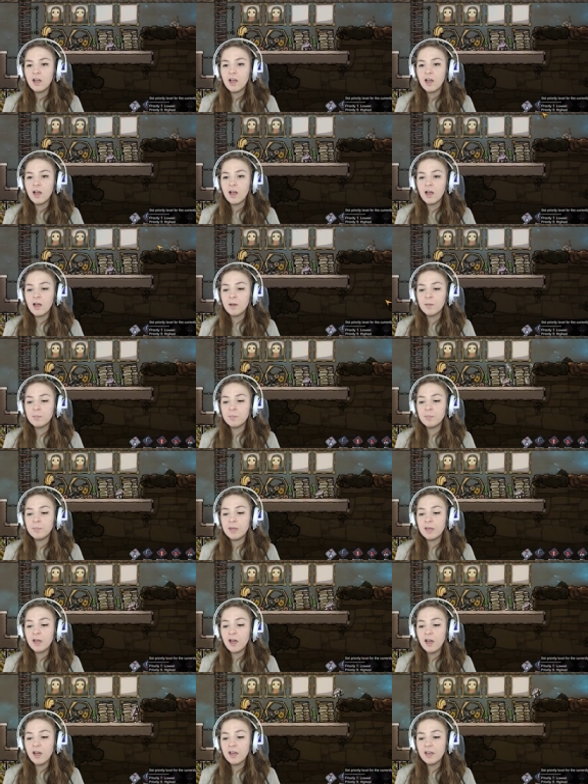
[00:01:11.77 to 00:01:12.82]
um,
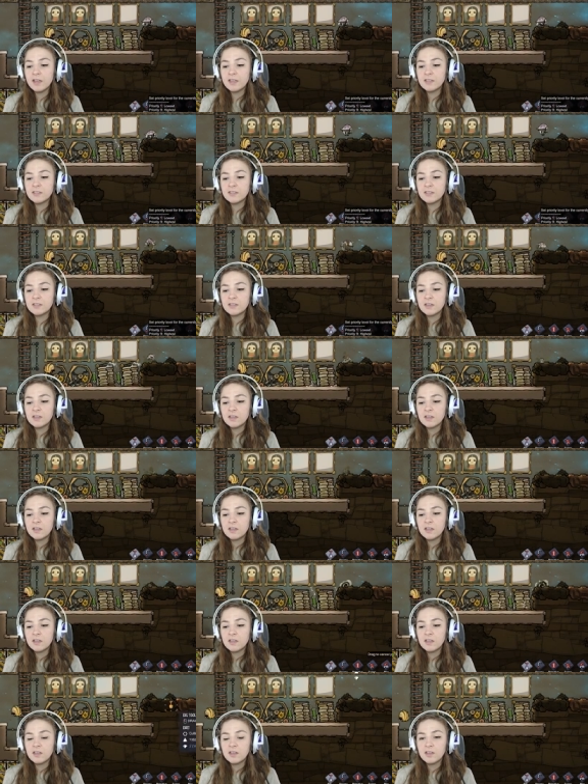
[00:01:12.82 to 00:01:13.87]
because
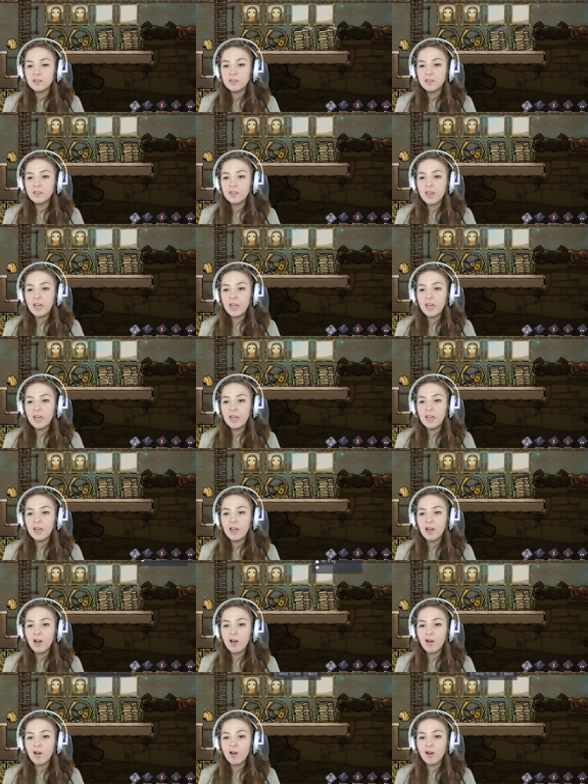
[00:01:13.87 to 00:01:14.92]
they
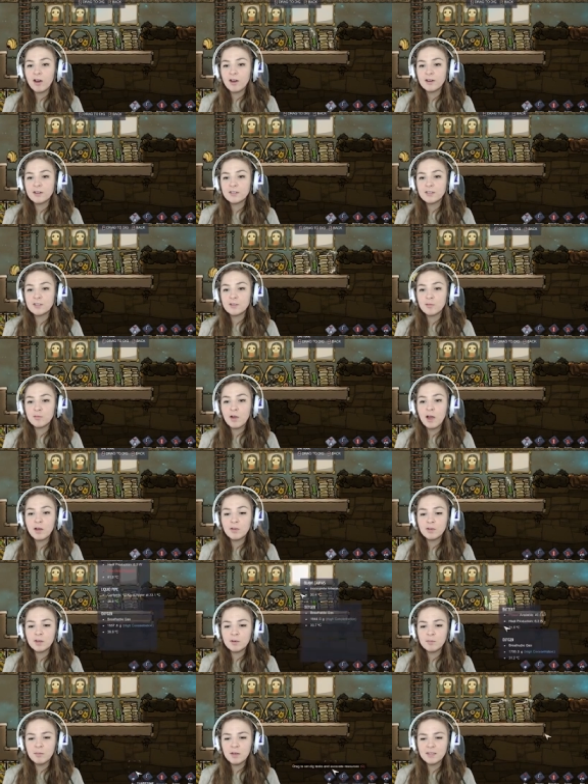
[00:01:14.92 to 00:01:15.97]
are
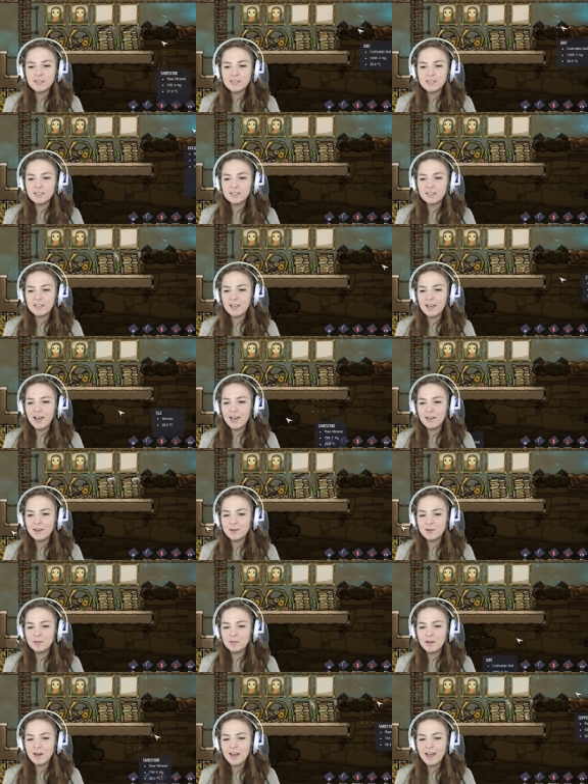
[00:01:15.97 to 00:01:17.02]
surrounded, basically. I
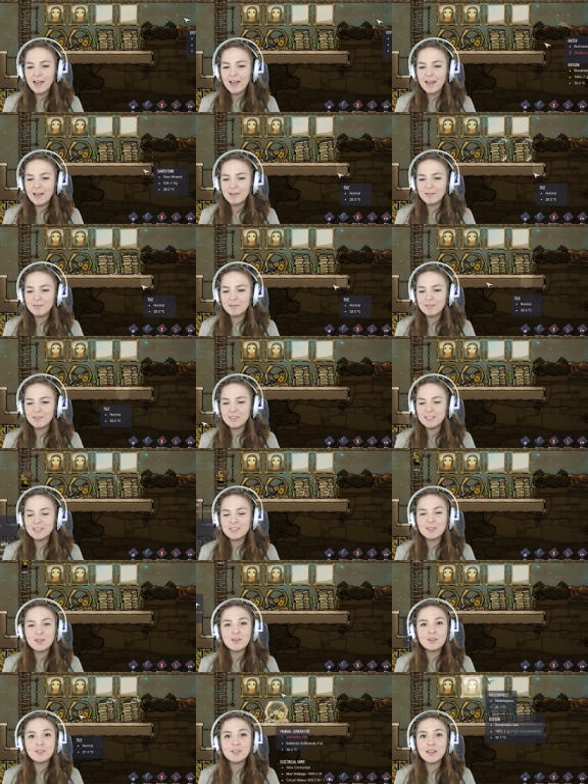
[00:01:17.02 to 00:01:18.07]
don't have
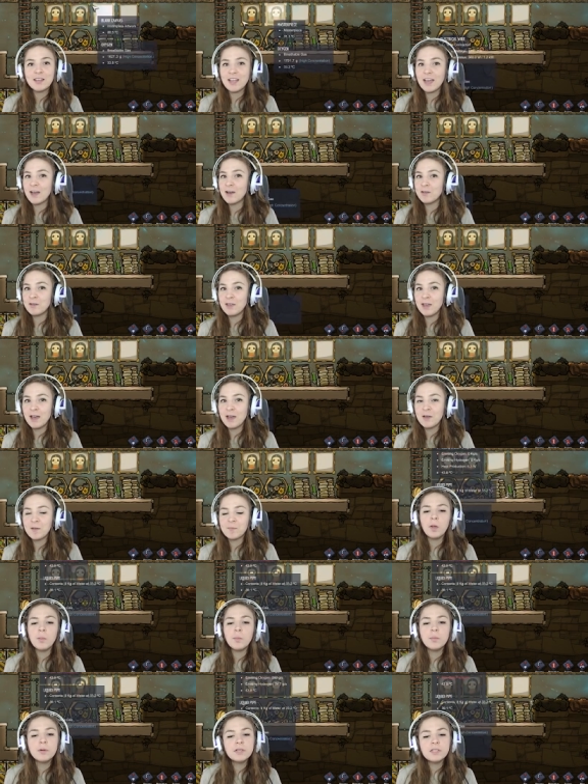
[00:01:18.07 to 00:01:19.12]
this all dug out yet.
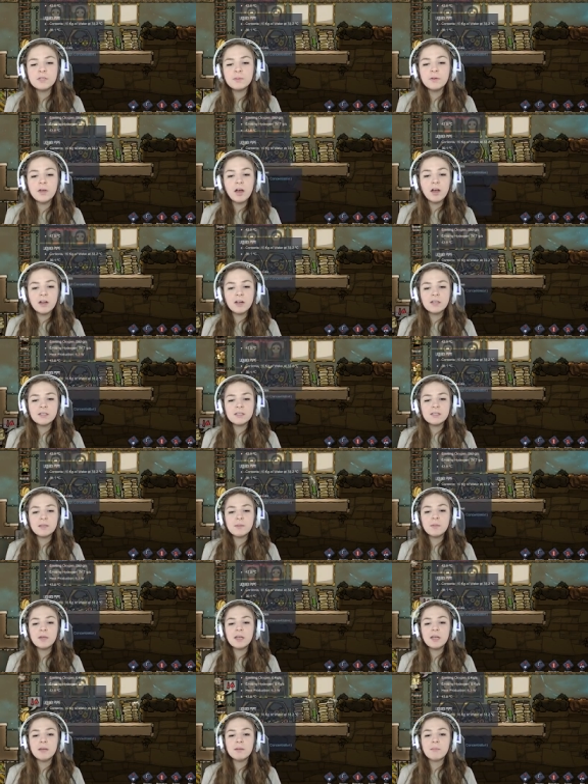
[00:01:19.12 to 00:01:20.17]
But to be honest, them
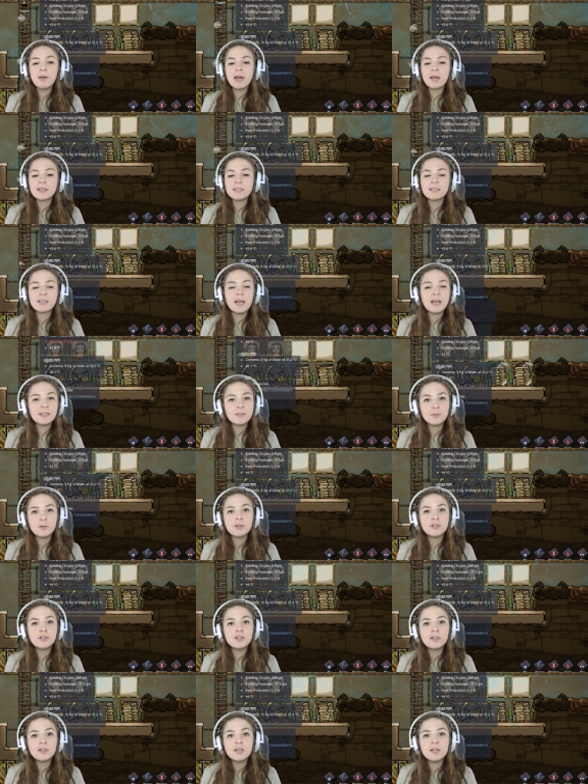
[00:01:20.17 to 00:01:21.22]
hitting max gas
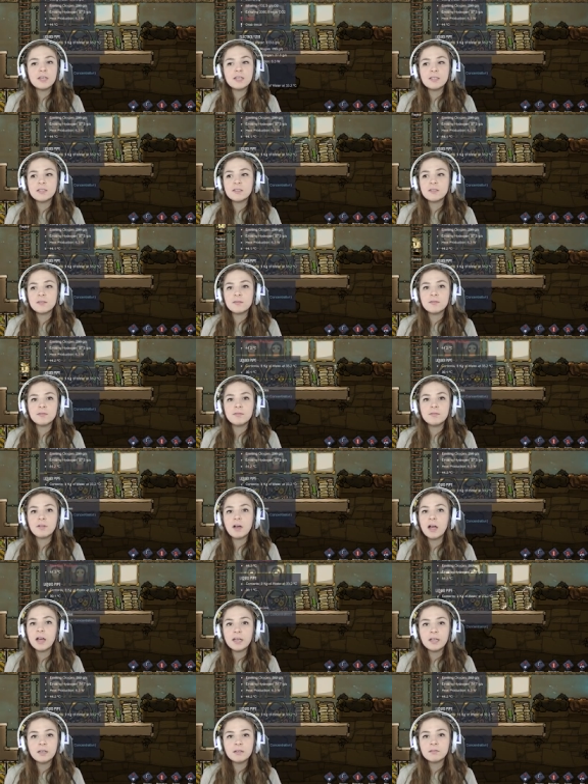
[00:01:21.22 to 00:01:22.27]
pressure is
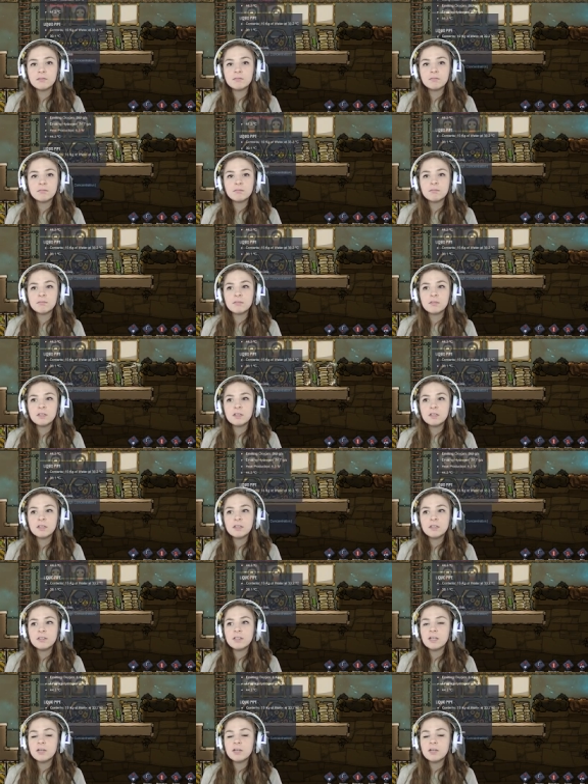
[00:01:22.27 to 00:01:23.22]
fine. They